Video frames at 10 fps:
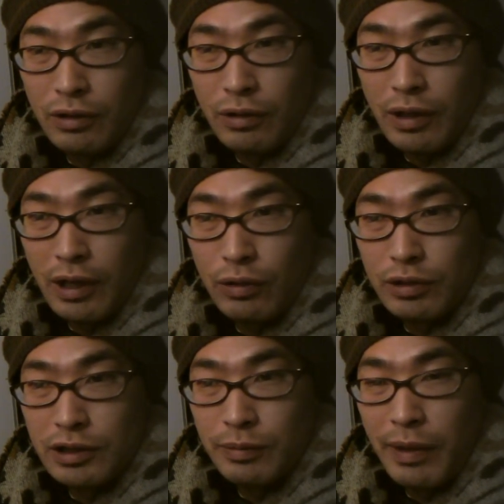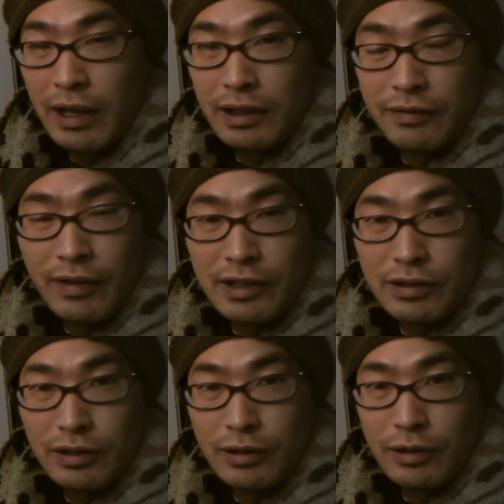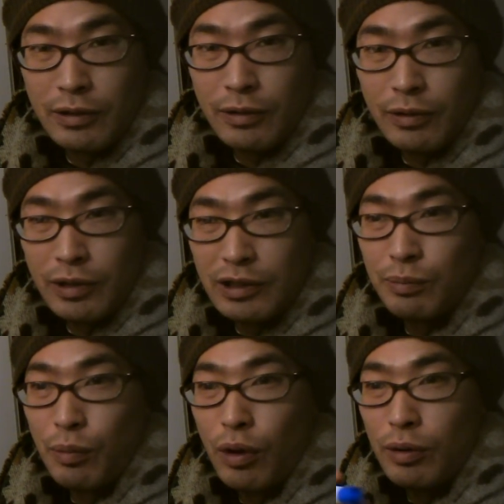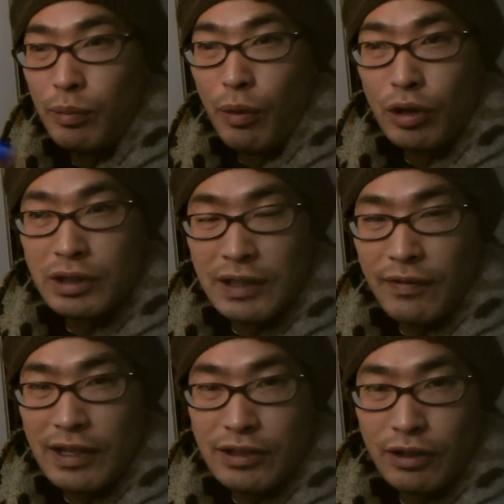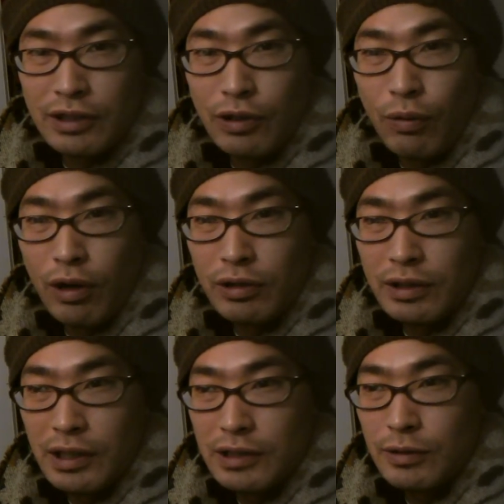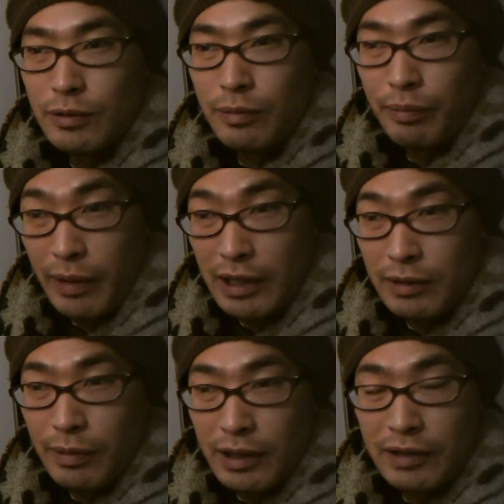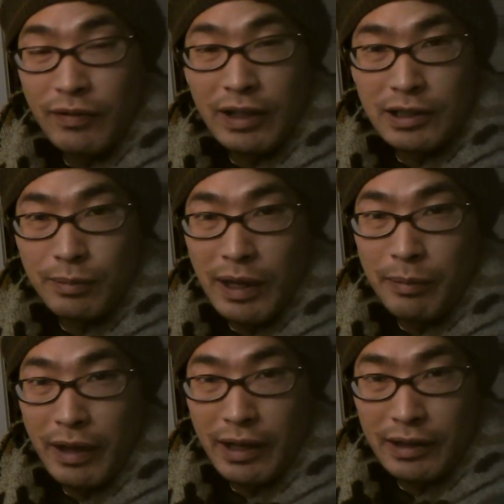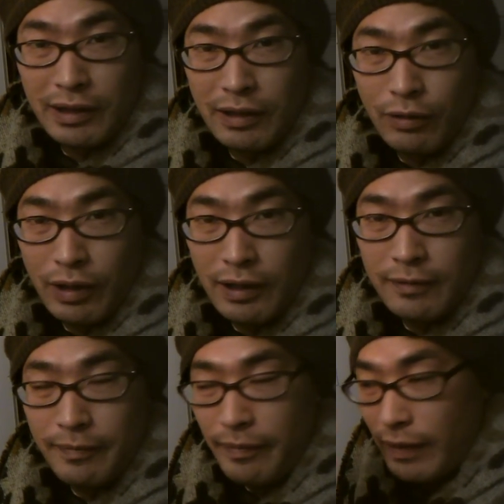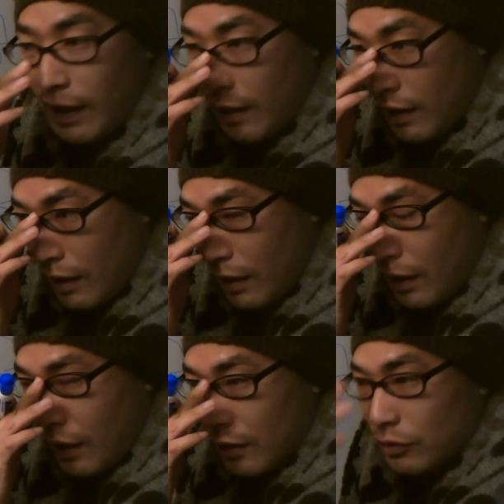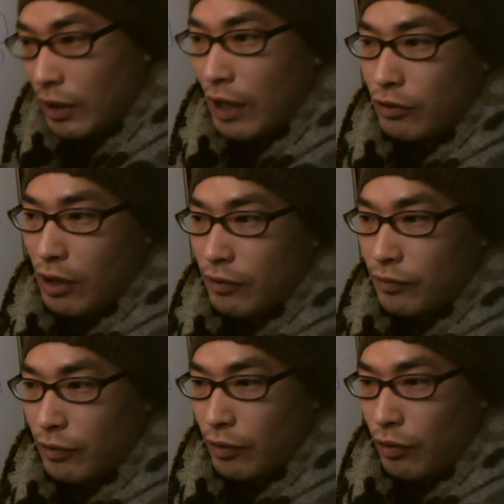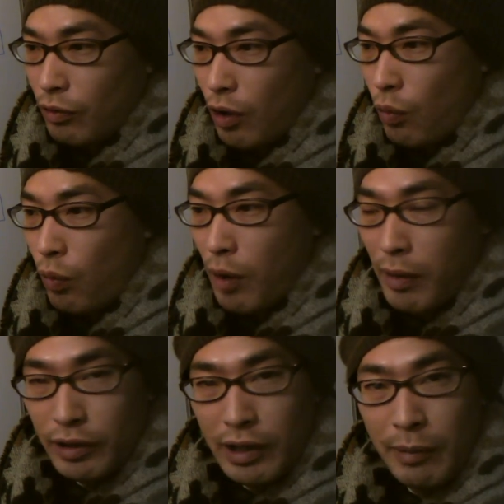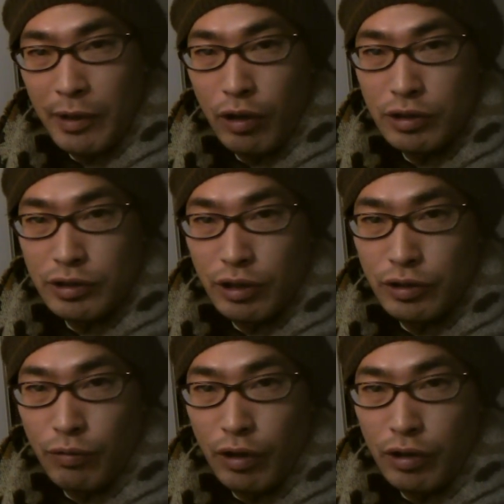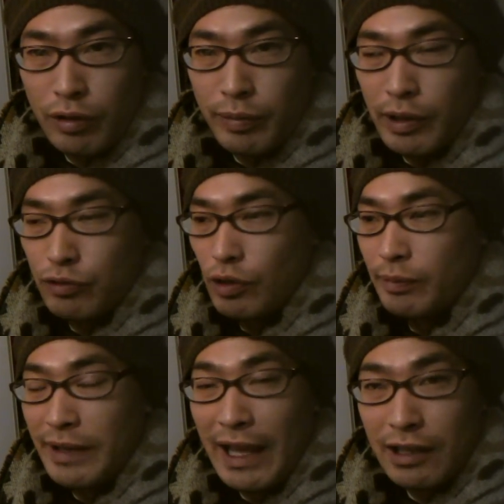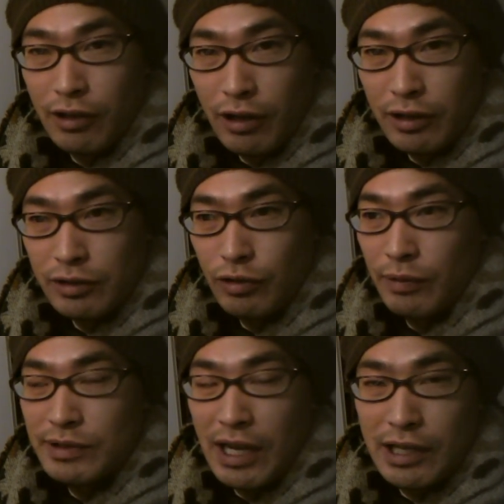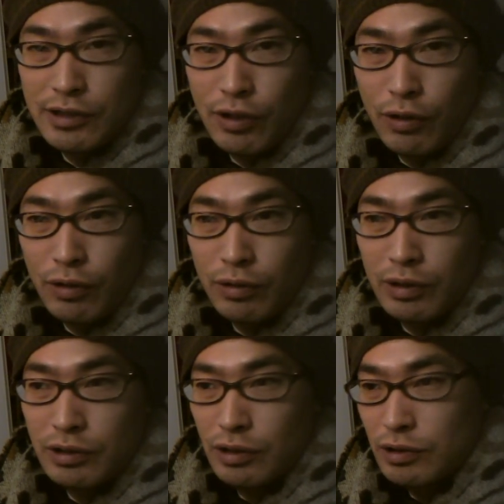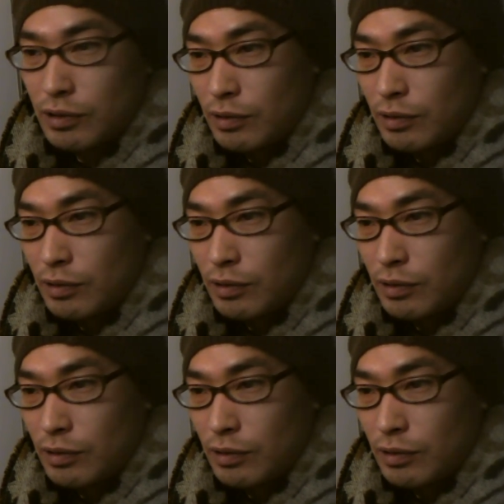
Okay, all this male invention. Most invention in the world is invented by men. Okay, so yeah, you have a woman can be construction worker because you have nail gun, you have chainsaw. It's just